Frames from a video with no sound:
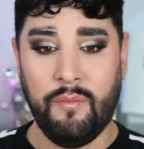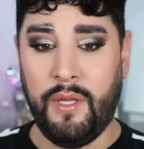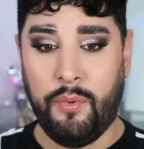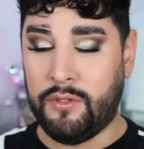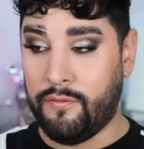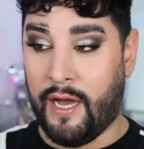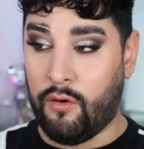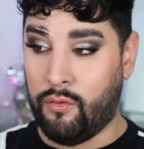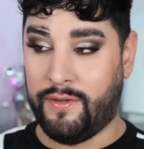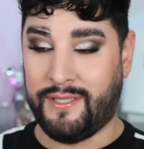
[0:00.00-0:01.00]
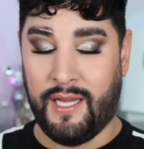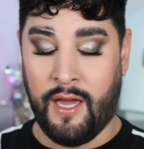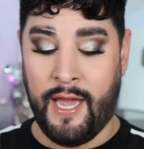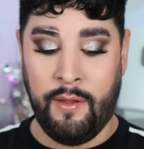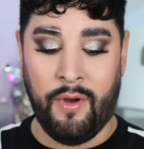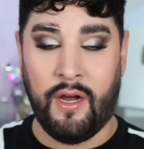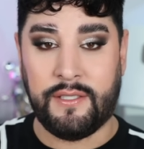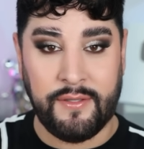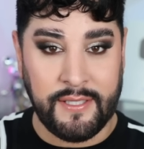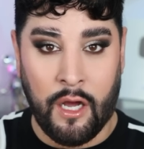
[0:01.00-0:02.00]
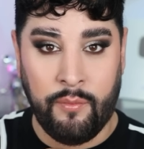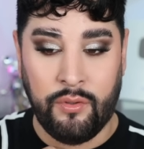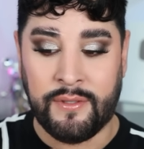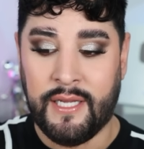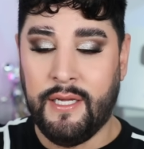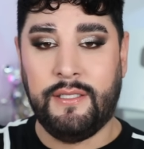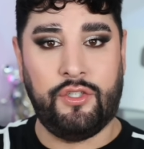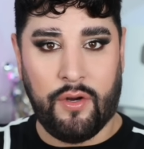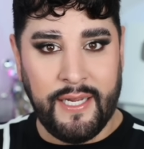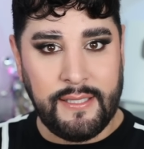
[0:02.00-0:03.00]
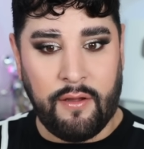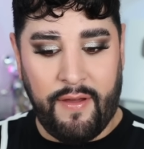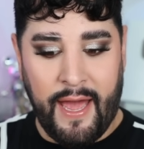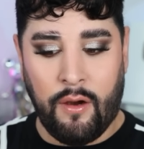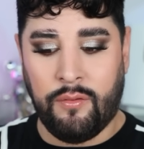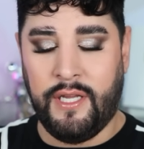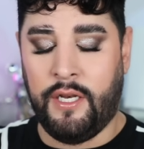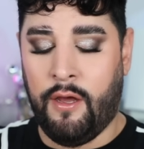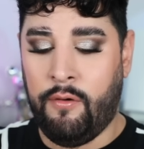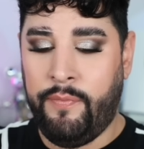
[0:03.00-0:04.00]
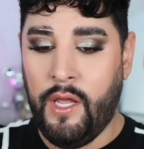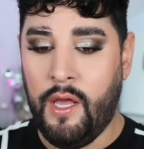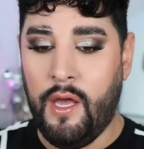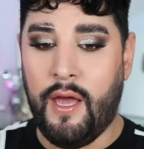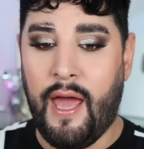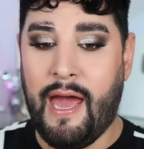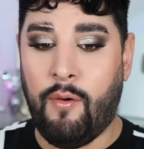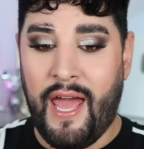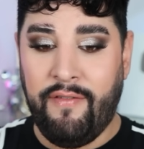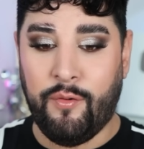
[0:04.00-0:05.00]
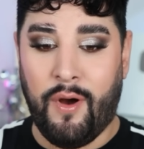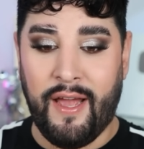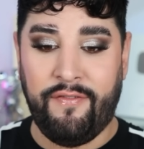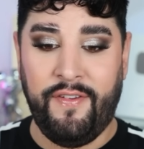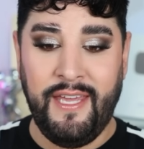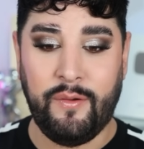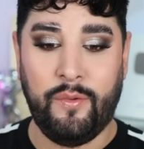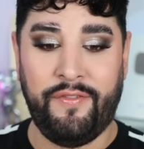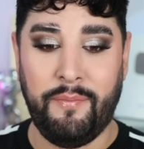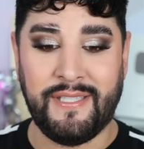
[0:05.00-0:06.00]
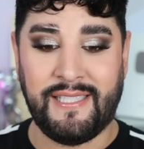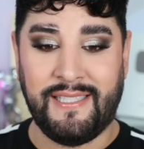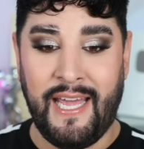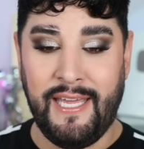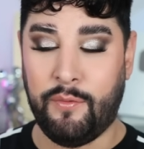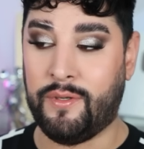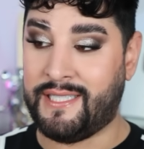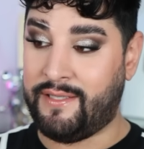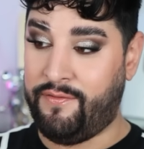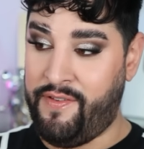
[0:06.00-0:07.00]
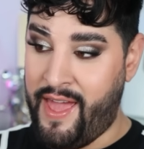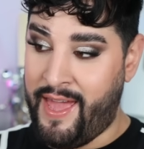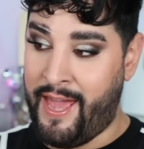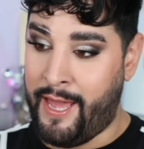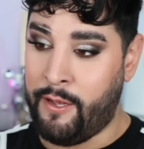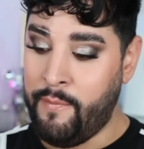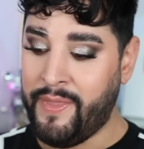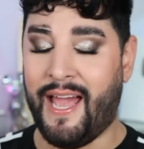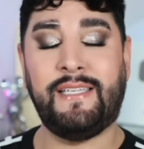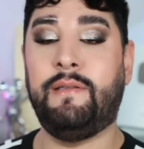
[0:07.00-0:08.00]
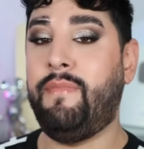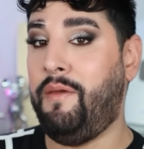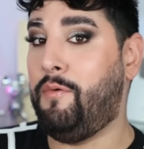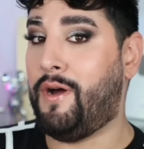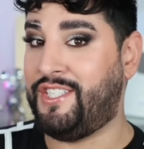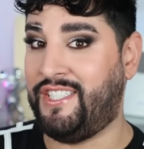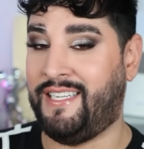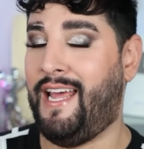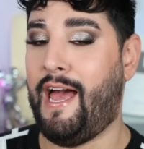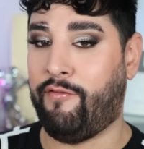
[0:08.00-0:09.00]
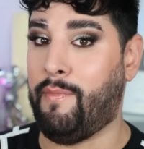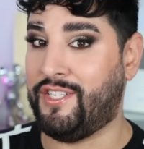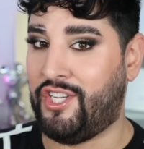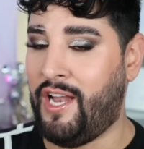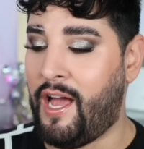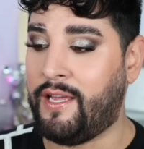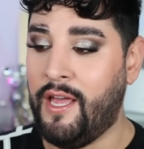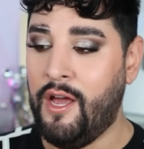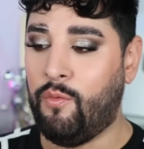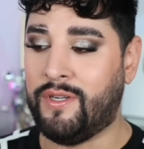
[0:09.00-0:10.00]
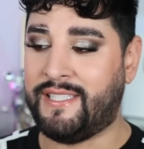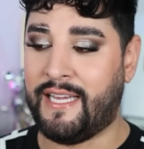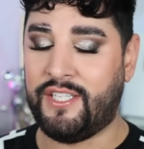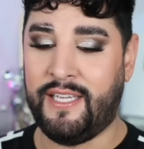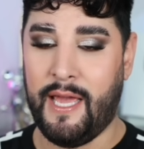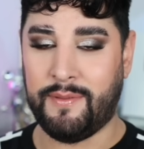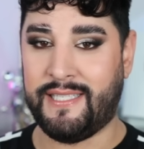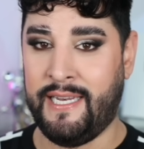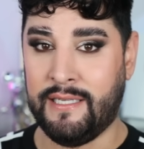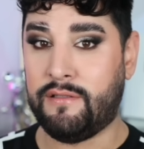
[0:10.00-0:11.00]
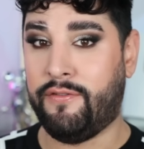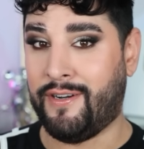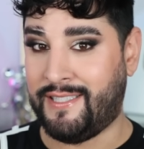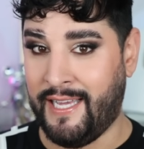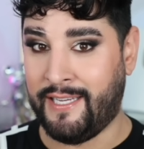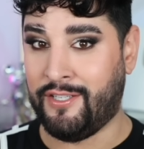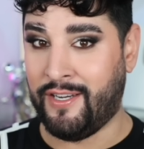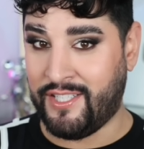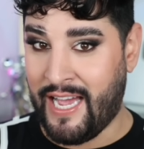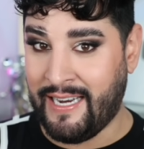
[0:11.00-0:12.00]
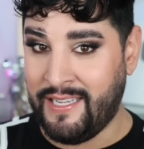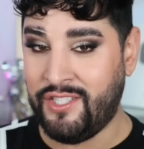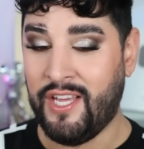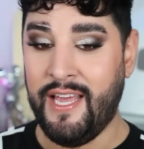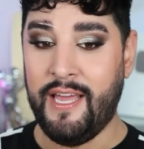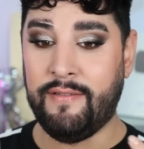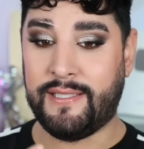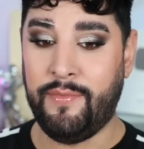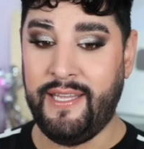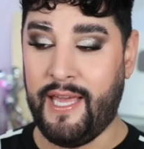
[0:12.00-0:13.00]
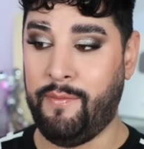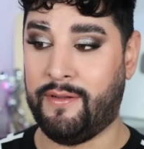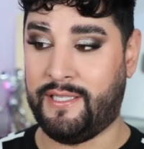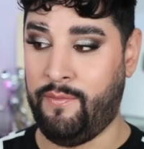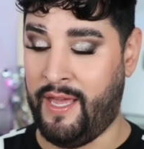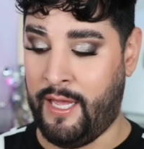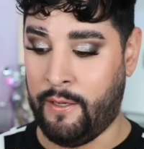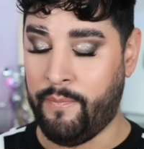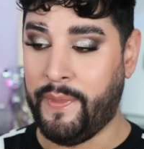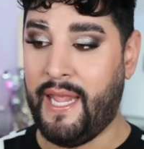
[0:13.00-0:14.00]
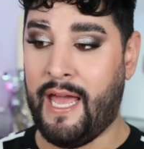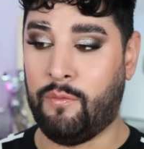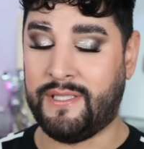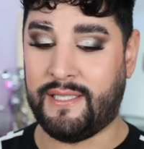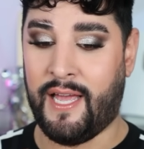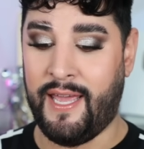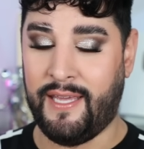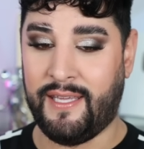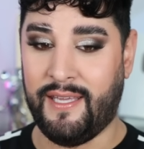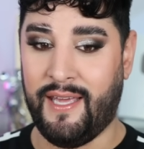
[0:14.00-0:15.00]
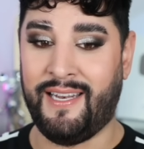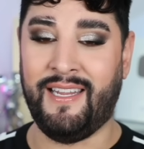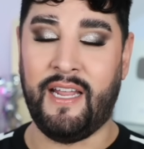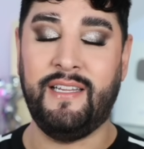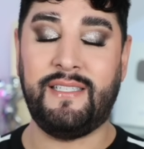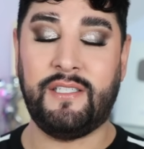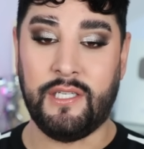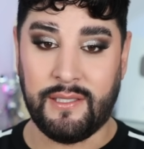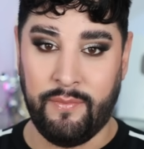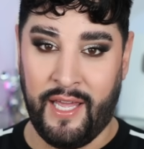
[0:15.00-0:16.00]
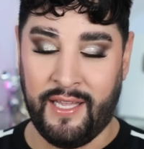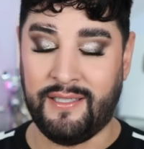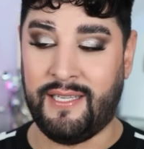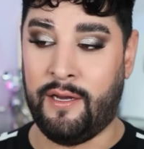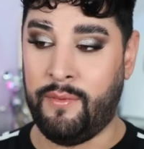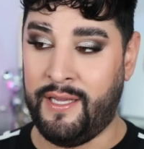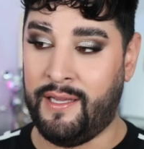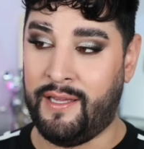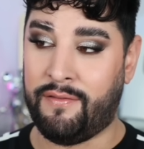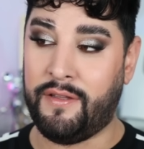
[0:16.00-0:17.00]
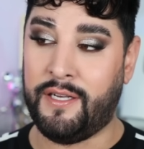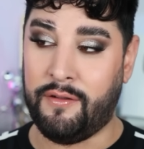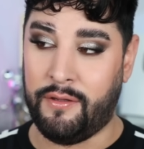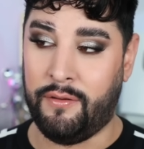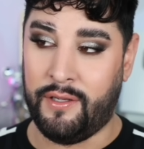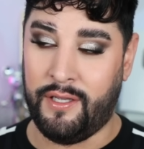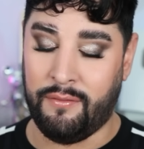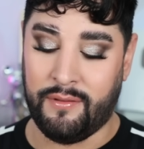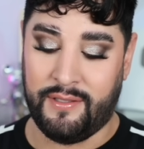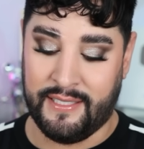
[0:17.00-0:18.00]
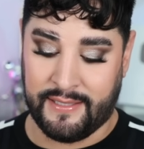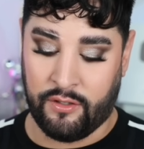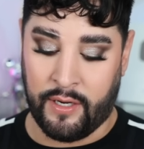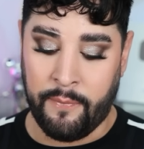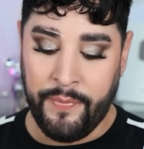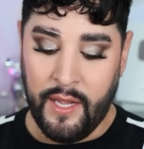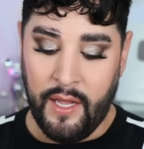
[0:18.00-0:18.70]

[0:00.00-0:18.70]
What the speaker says: People do that all the time, ask for samples to try stuff out, you know. However, what I think the mistake was there, as in maybe why she didn't have much luck, was that she kept saying it's for a TikTok challenge. If somebody came up to me and was like, and this is just me, tell me if, you know, you disagree,